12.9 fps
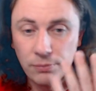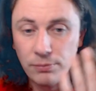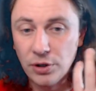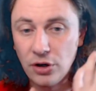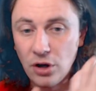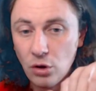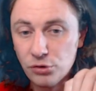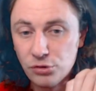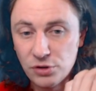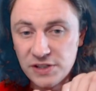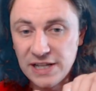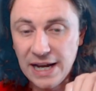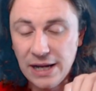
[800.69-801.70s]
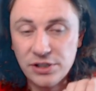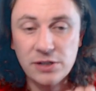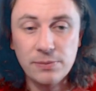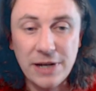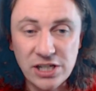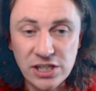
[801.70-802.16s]
but an ultrasound,
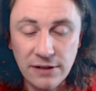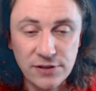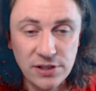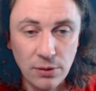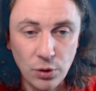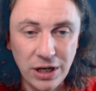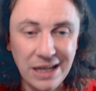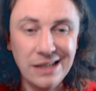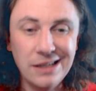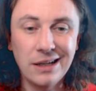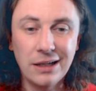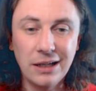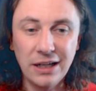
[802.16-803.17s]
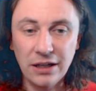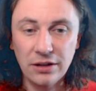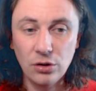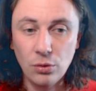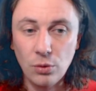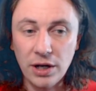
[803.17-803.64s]
especially if someone in the clinic that
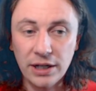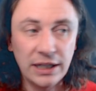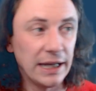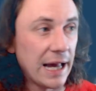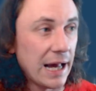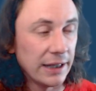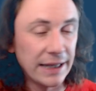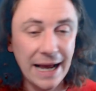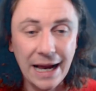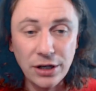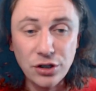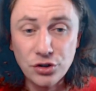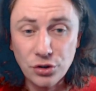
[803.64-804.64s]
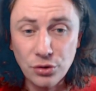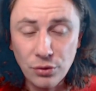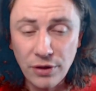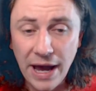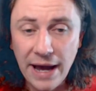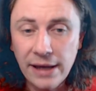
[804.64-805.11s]
you're working at can do
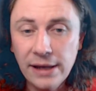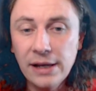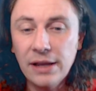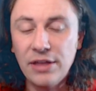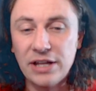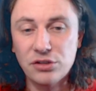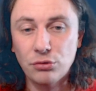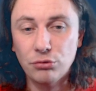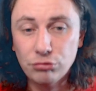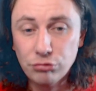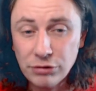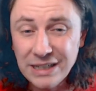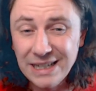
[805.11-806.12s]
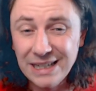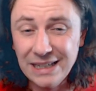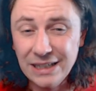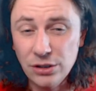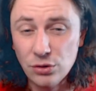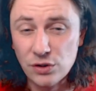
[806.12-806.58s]
that, that's a really
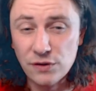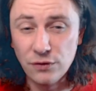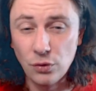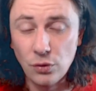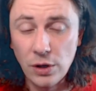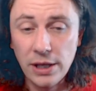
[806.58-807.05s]
useful